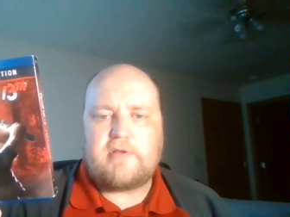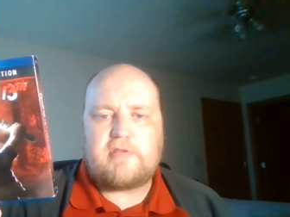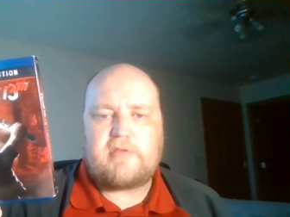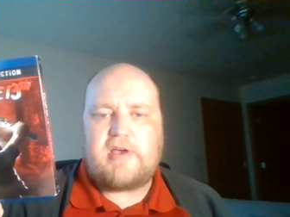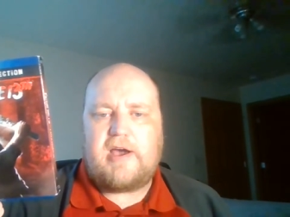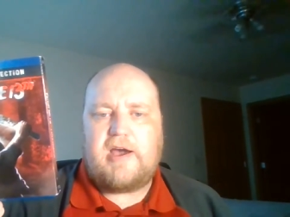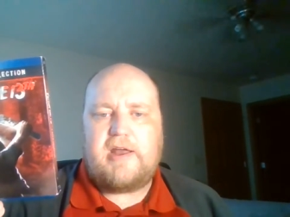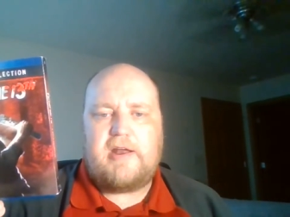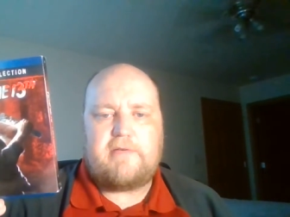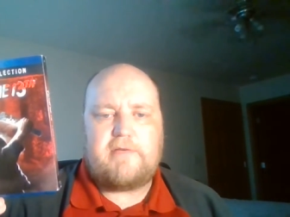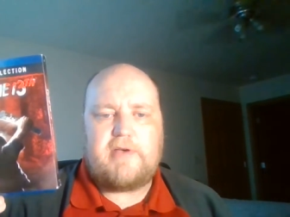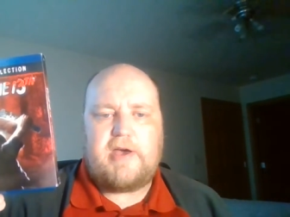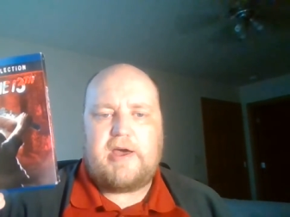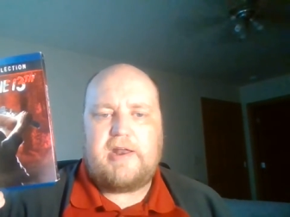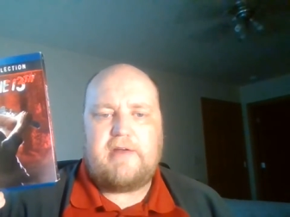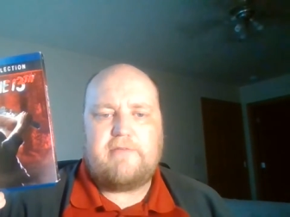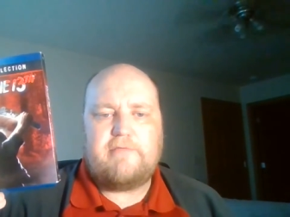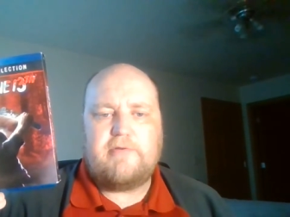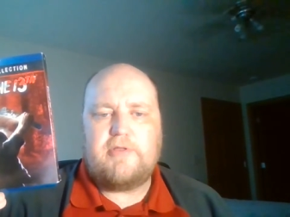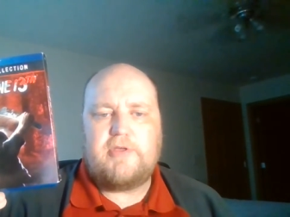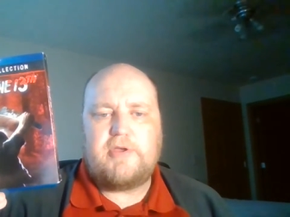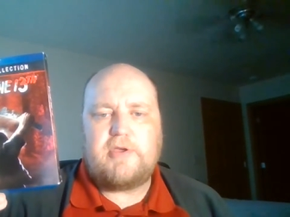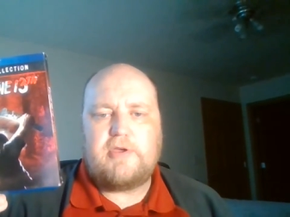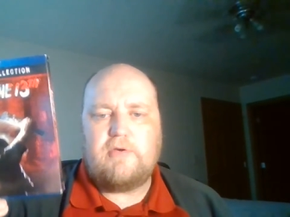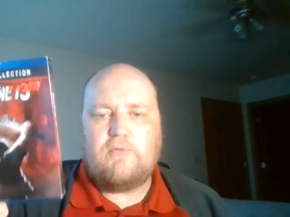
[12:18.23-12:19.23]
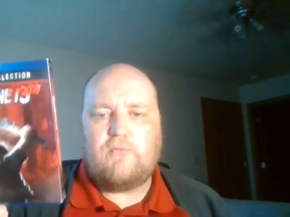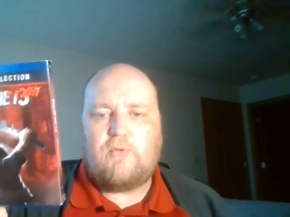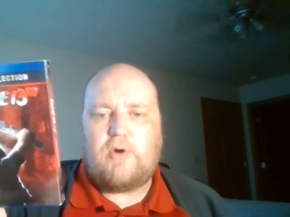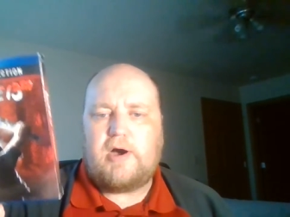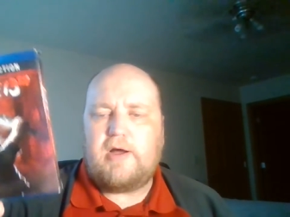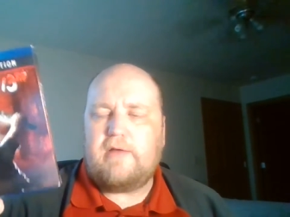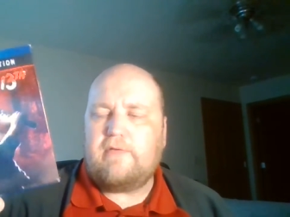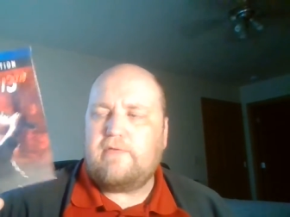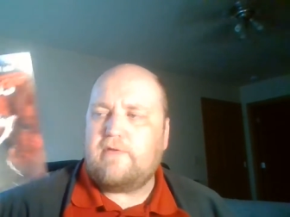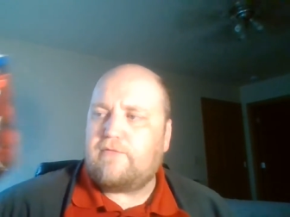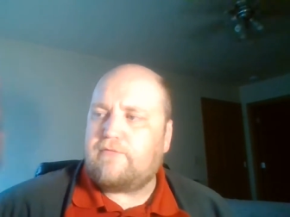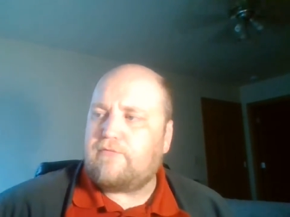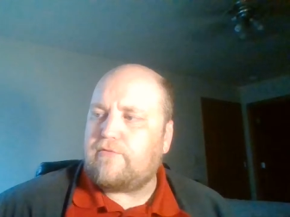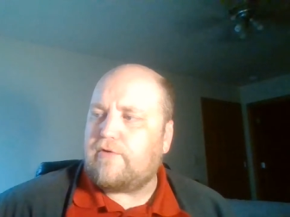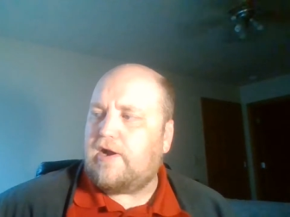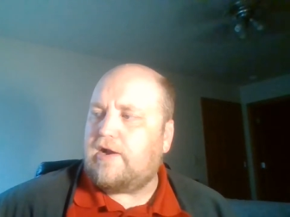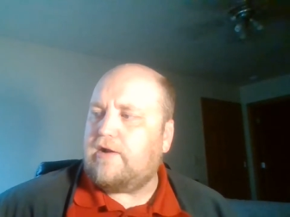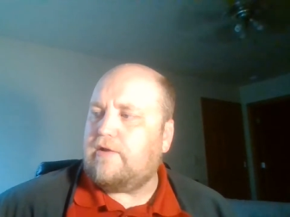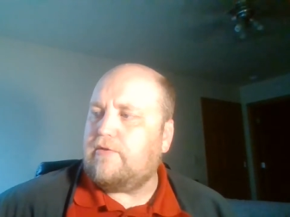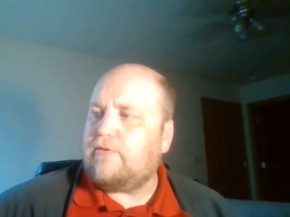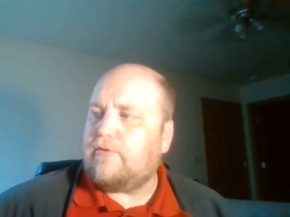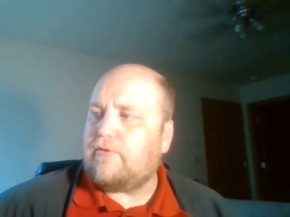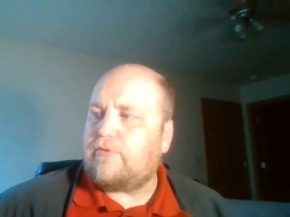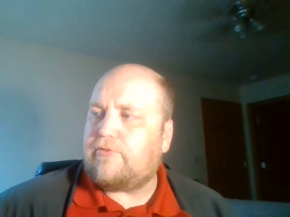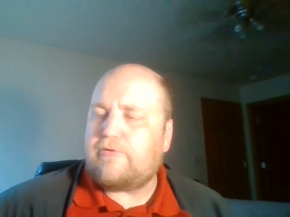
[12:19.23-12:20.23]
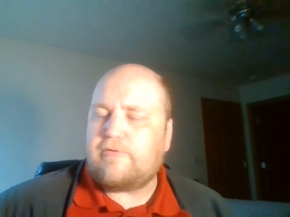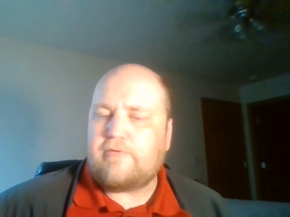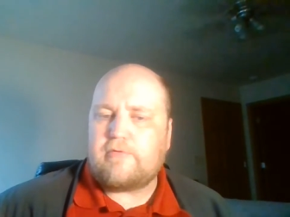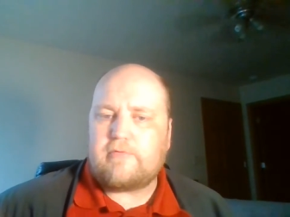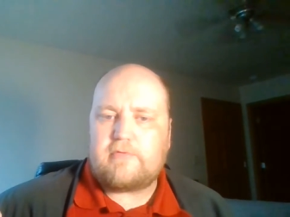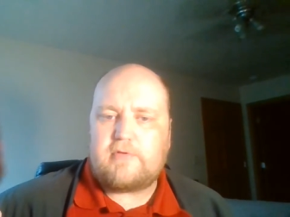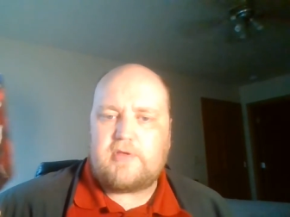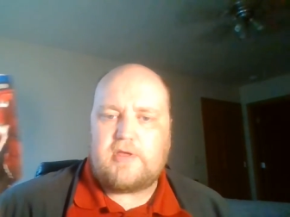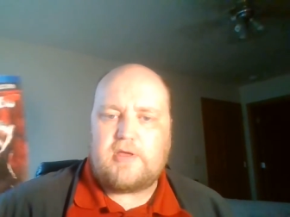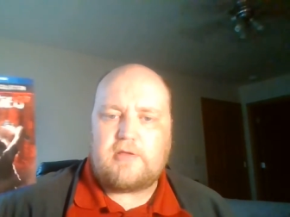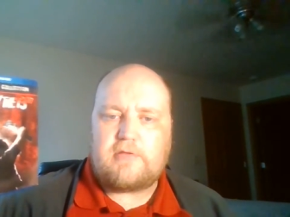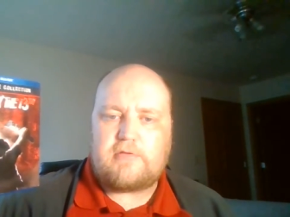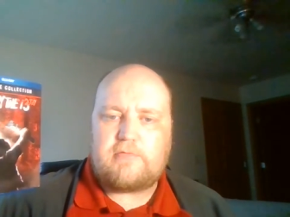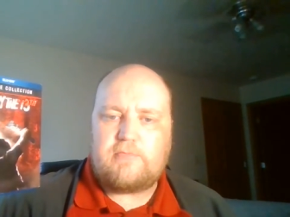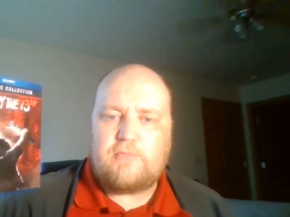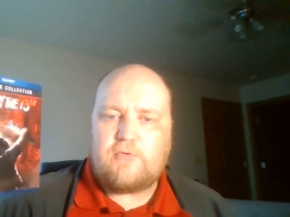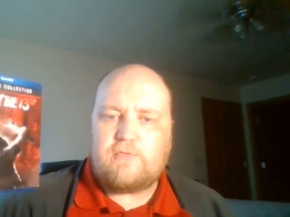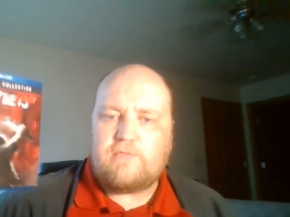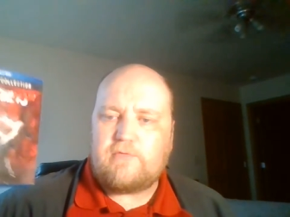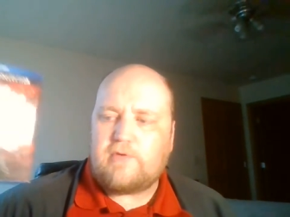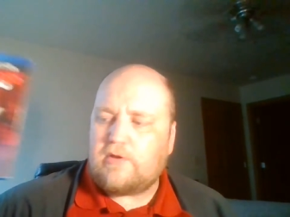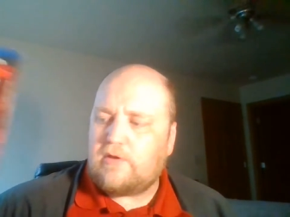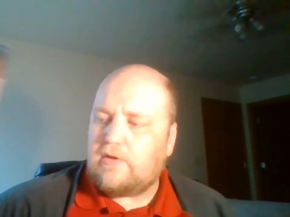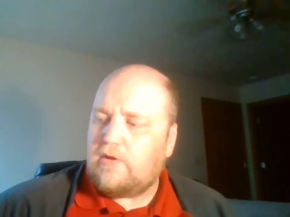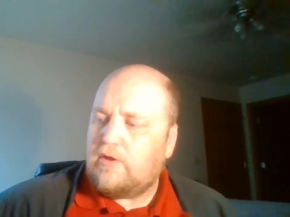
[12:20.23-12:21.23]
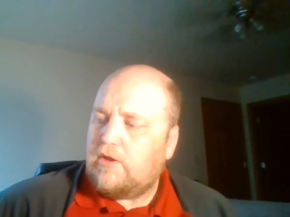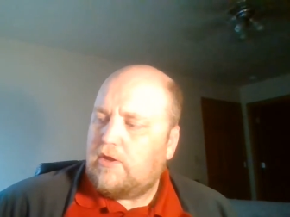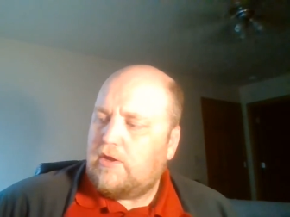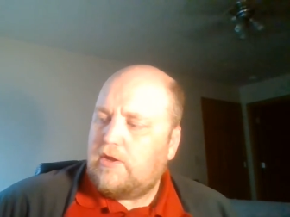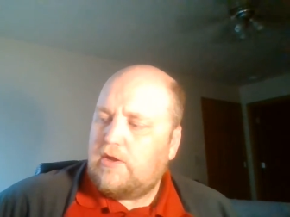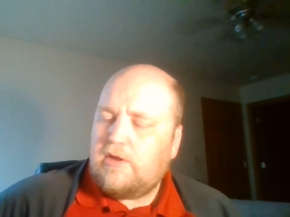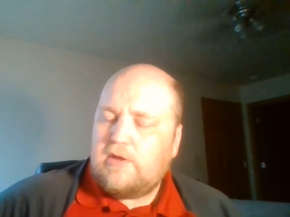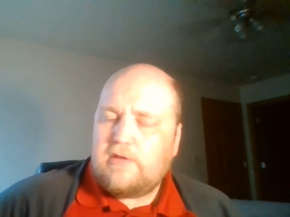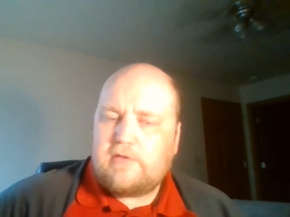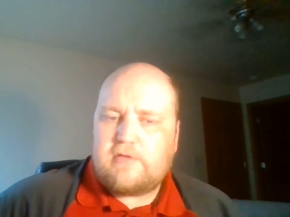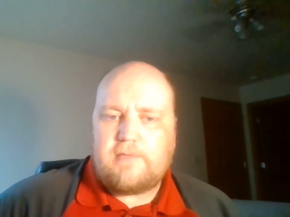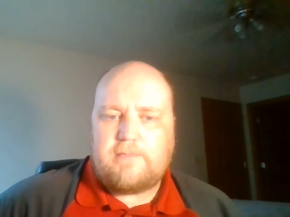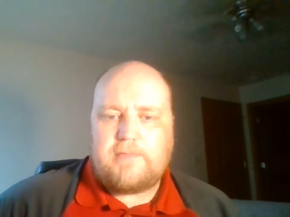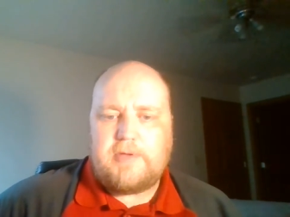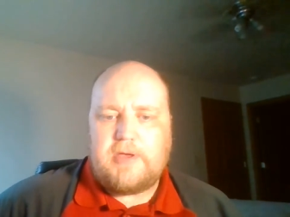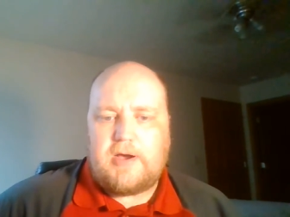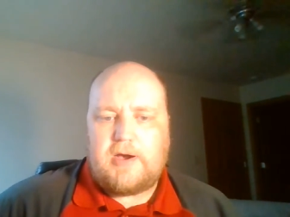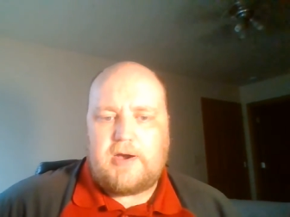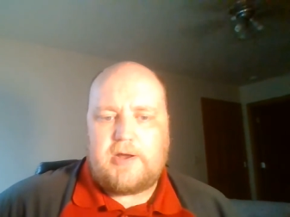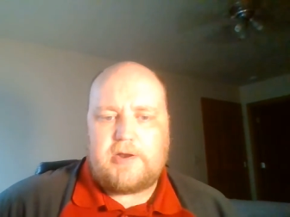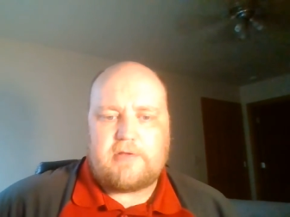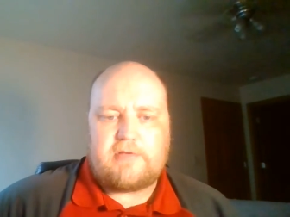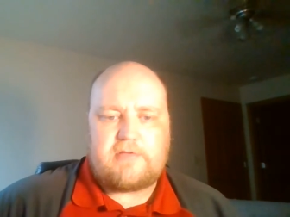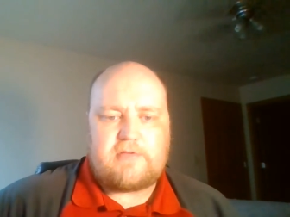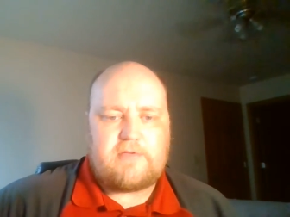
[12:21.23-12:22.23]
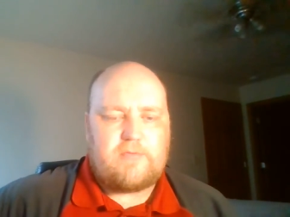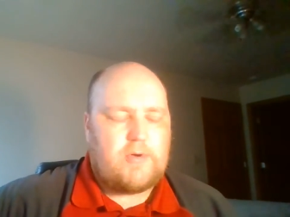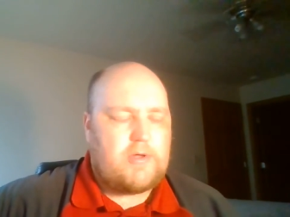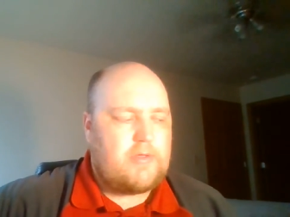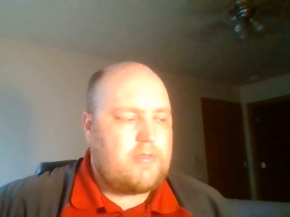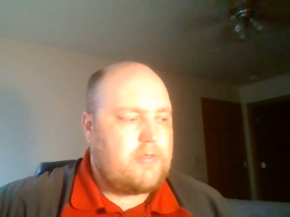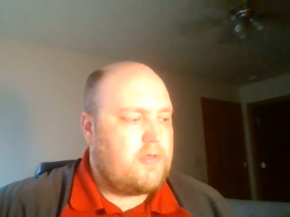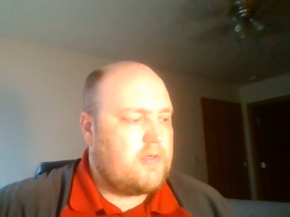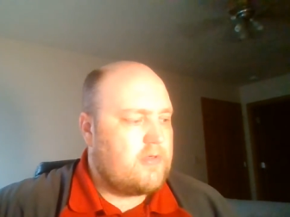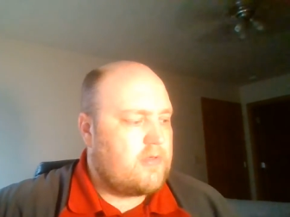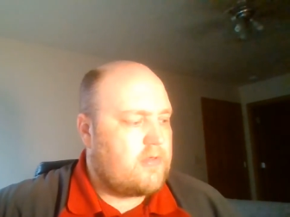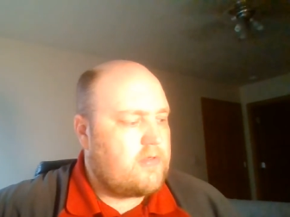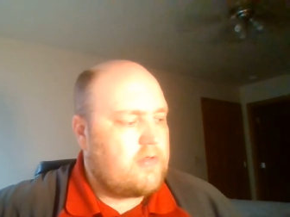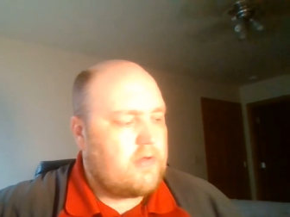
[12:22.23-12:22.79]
It's kind of got everything you want in a Friday the 13th movie, to be honest with you.